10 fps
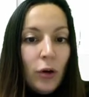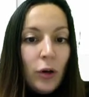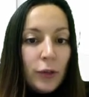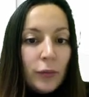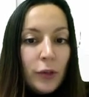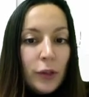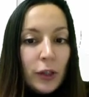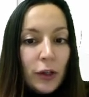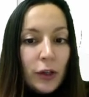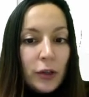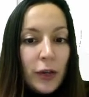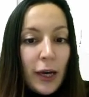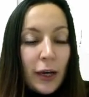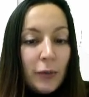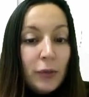or you can also
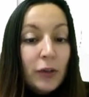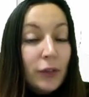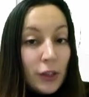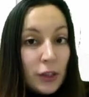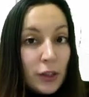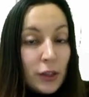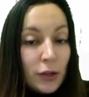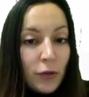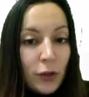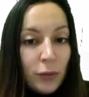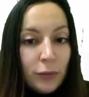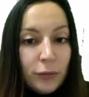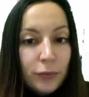add privileges to the form